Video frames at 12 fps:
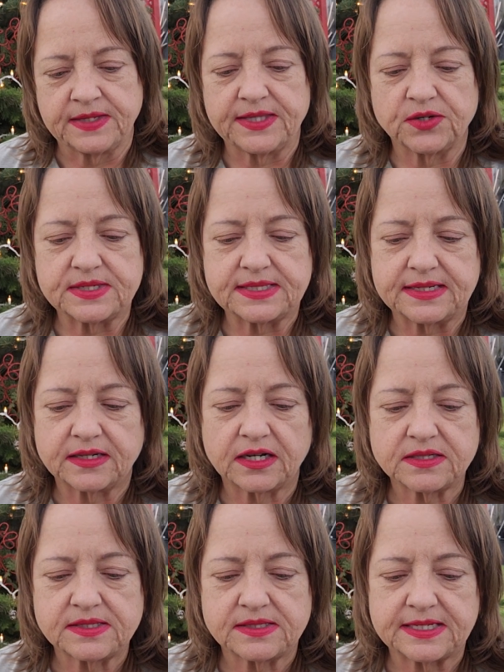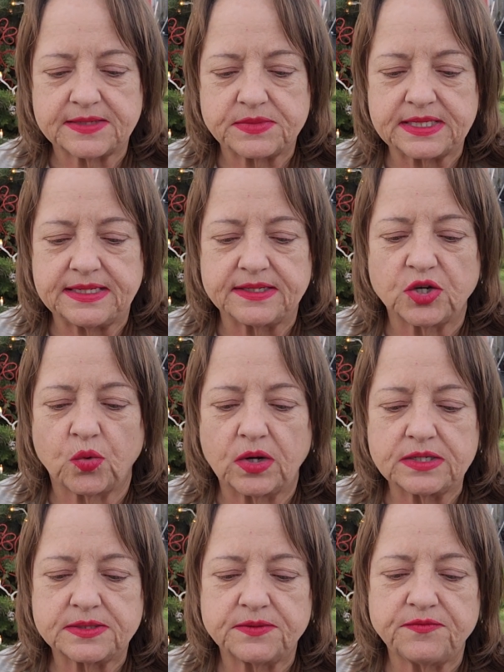There is a concept in
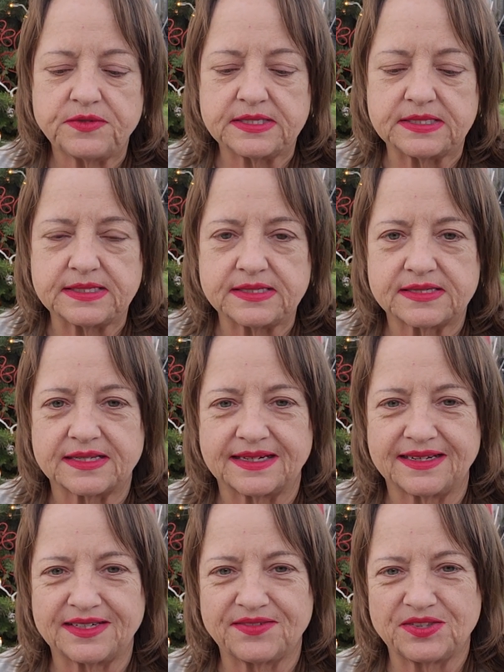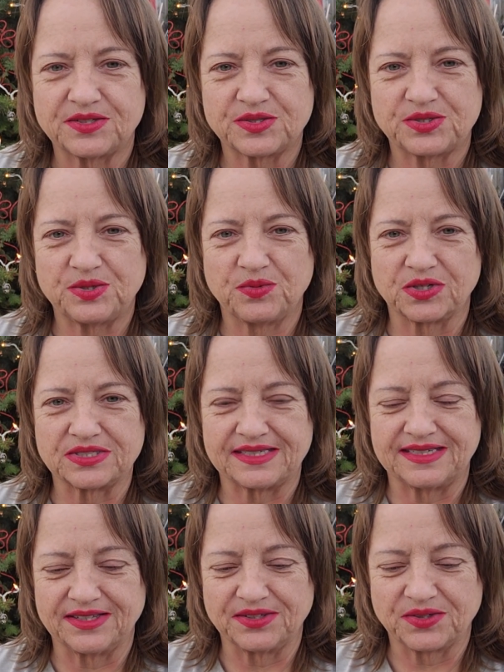quantum physics, and I love those two words
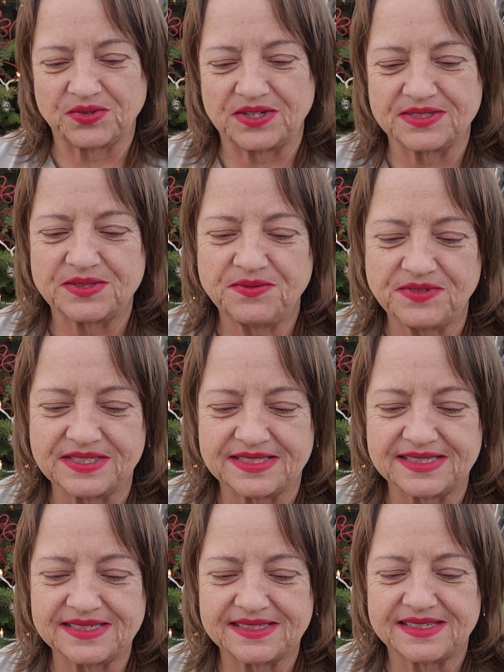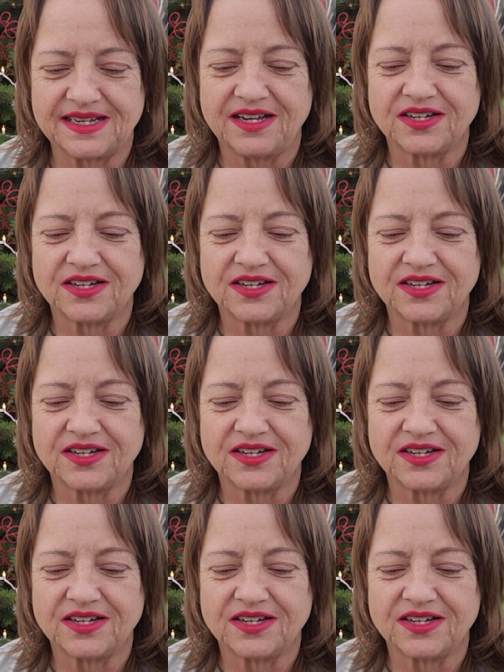together, quantum physics,